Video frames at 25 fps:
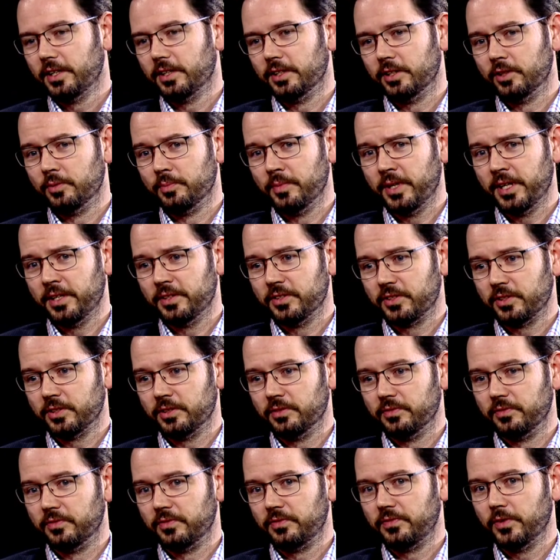um, and
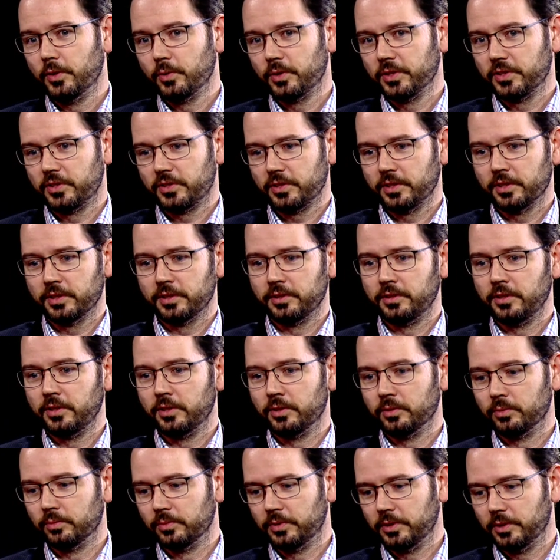sort of focus on
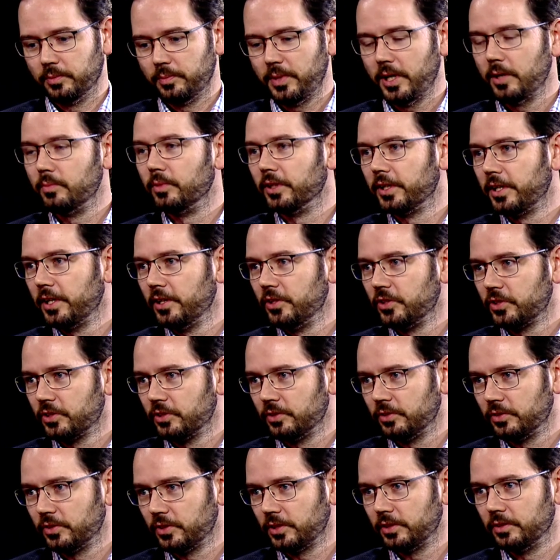you know the
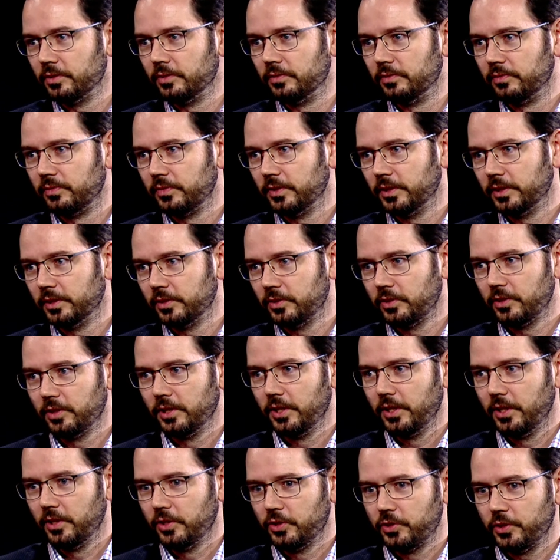publication sort of uh,
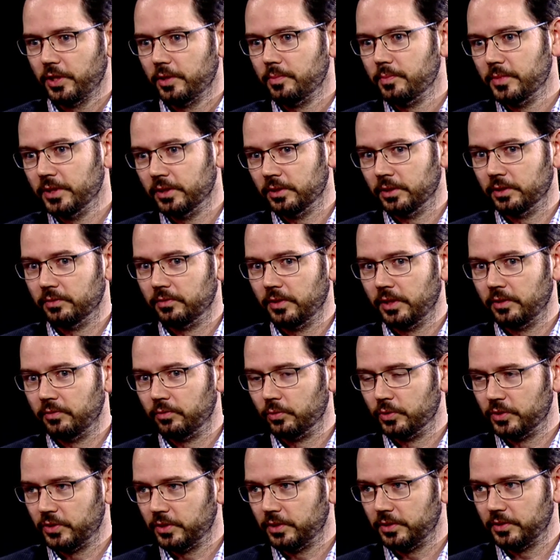treadmill of,
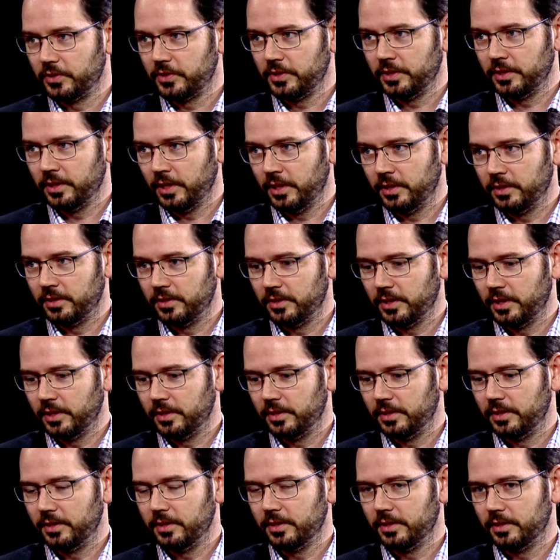of, results and and
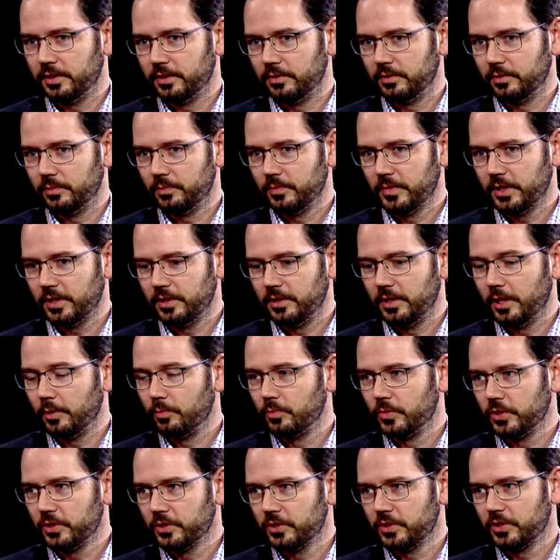and, uh, and
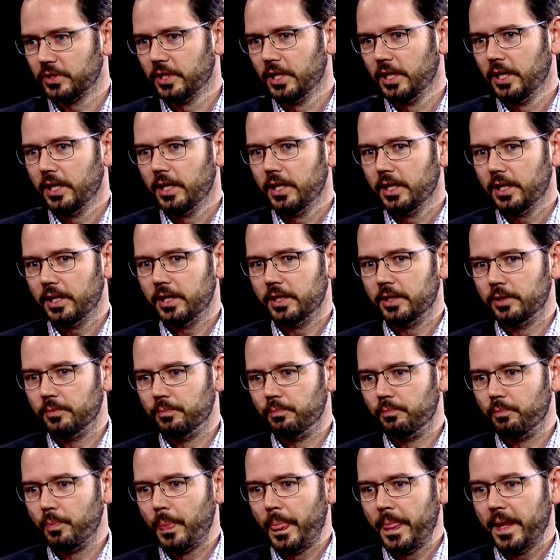numbers
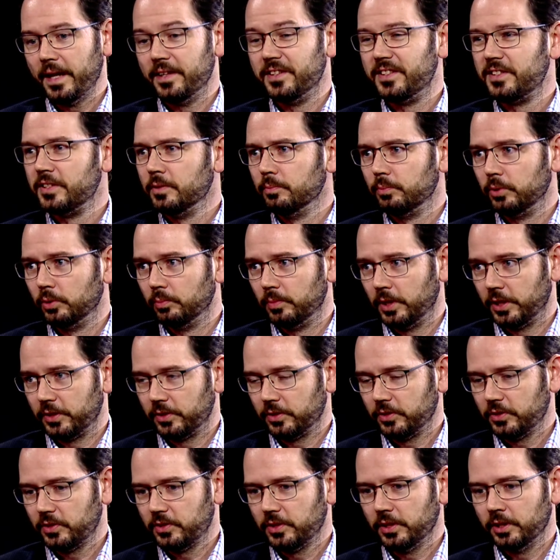um, and simple
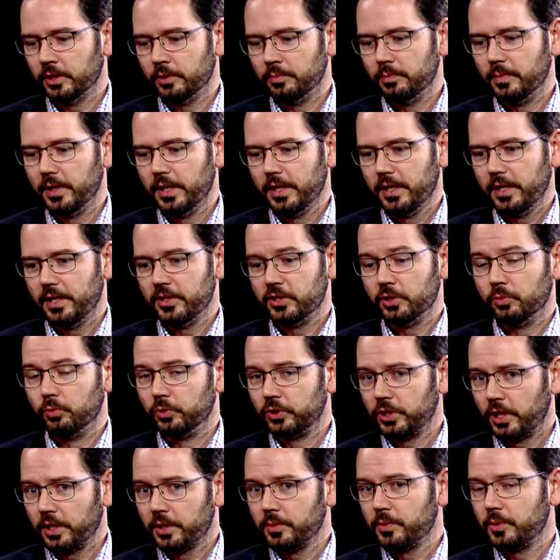models. Um, and so
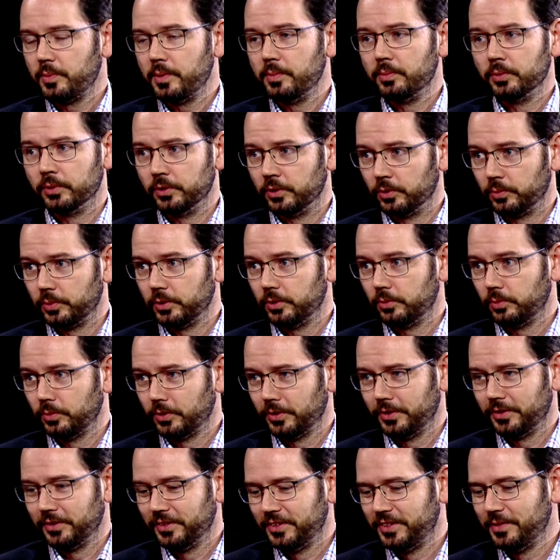talking with people in the real
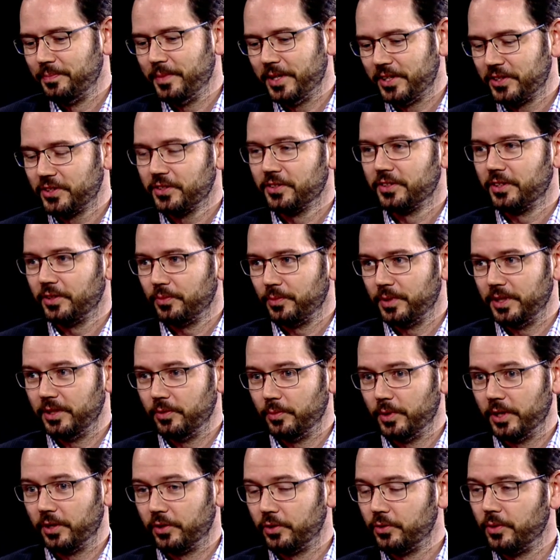world to make sure that we,
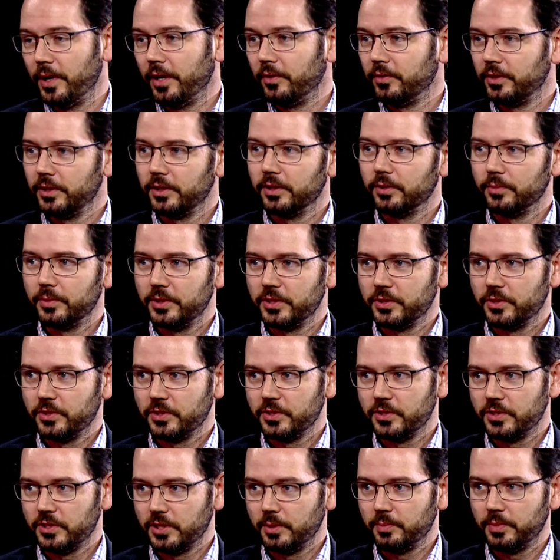we are grounding our
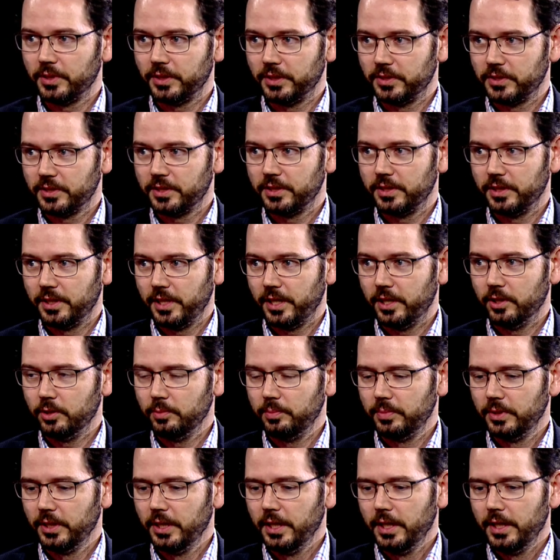research into something that's going to
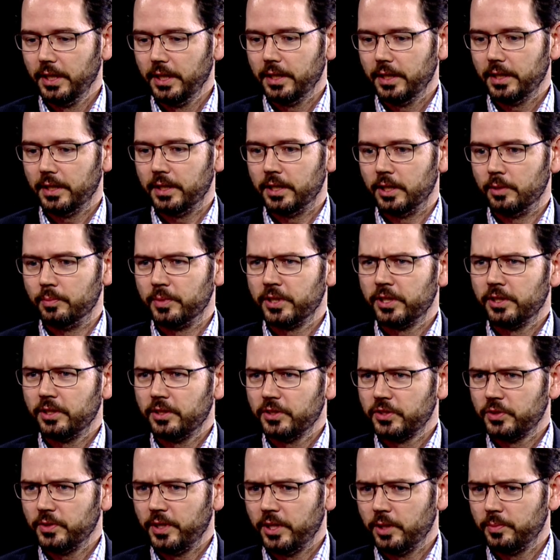help. Um, but it
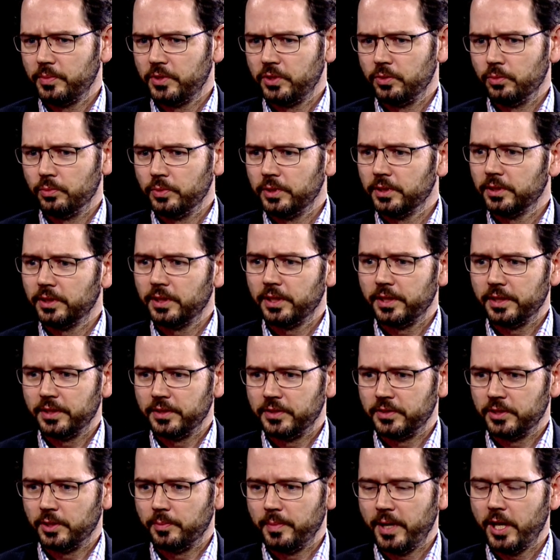also helps you
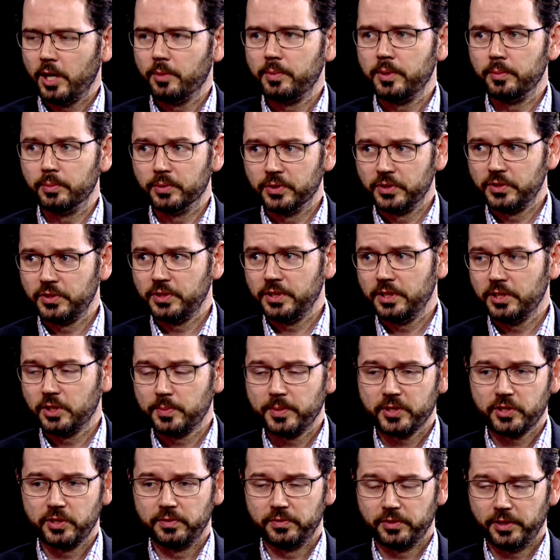realize how people see,
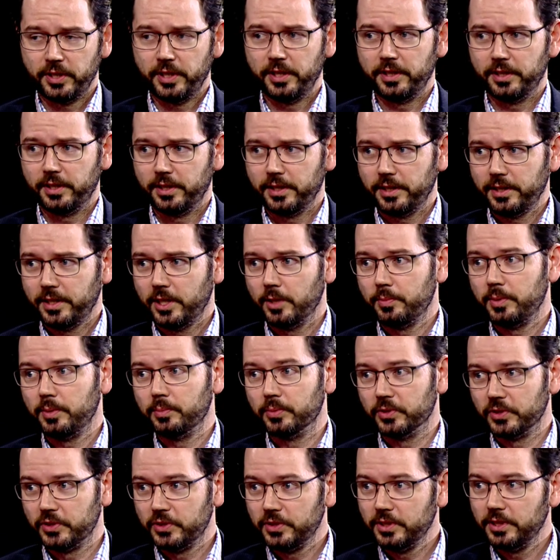especially for AI, how
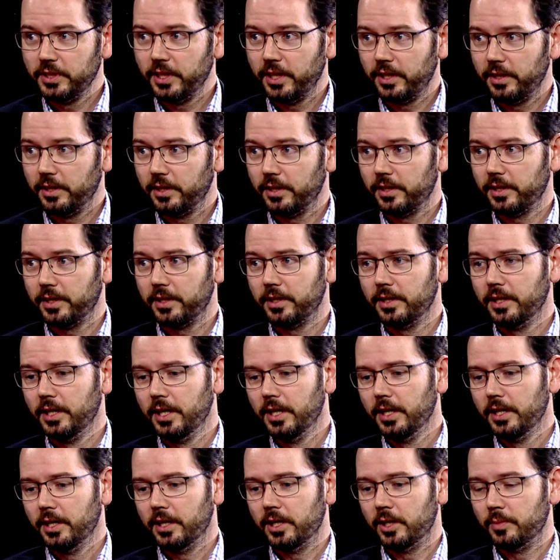people see AI
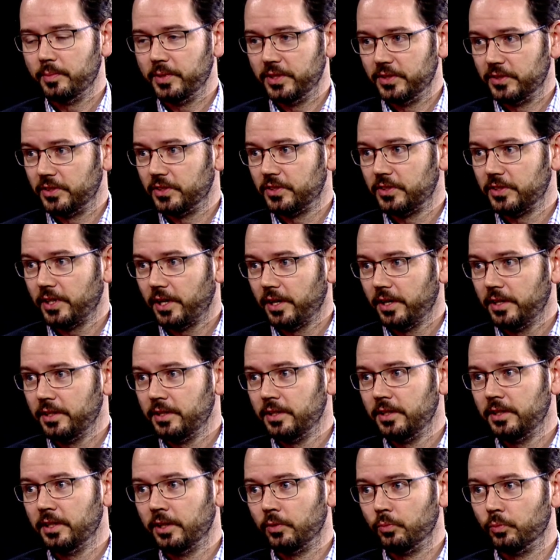in
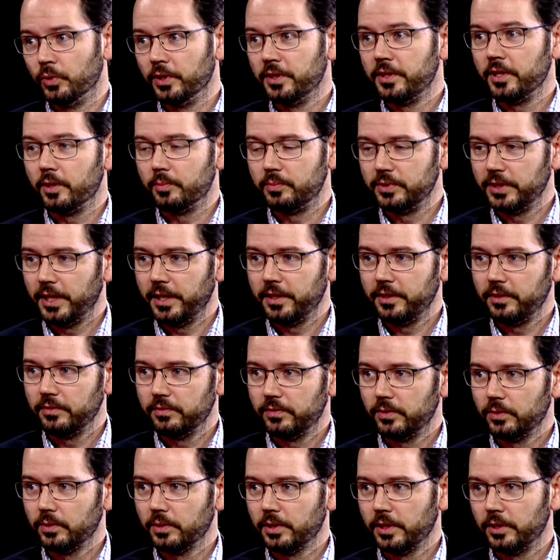society and what they're planning
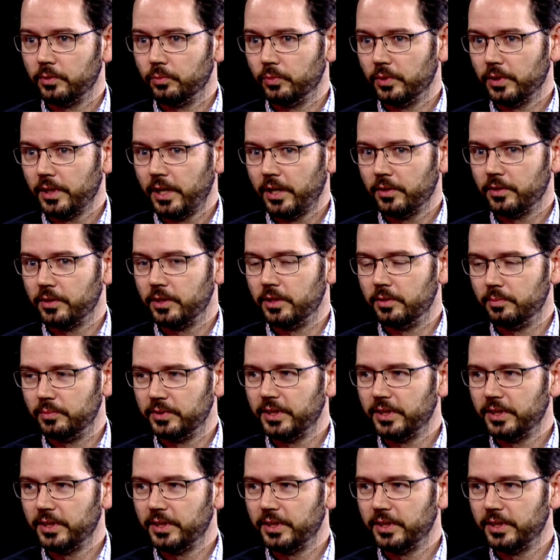for and how they